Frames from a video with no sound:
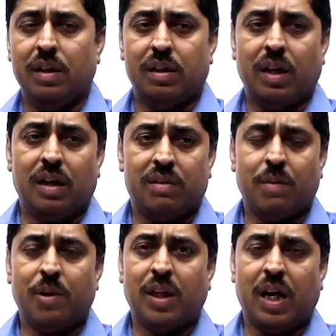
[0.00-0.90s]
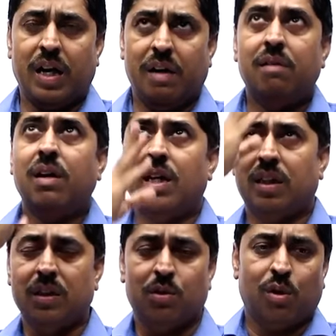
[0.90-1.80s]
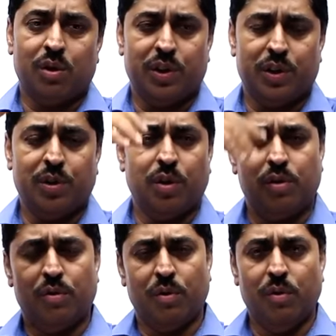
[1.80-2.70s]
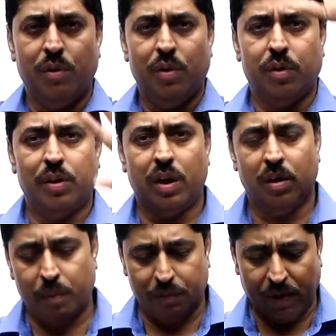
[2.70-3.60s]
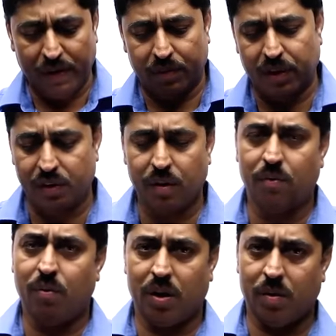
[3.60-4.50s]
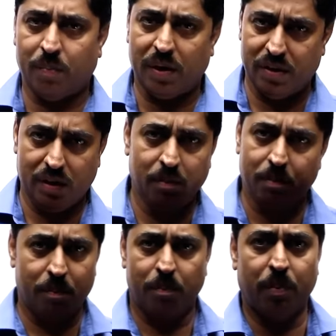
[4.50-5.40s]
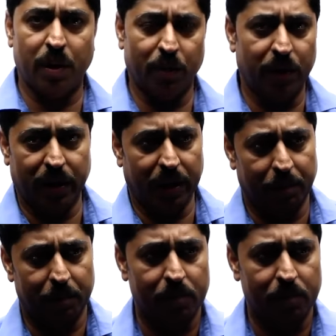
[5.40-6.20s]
then at some other height at this cross section also there will be 5 kg of water passing per unit time.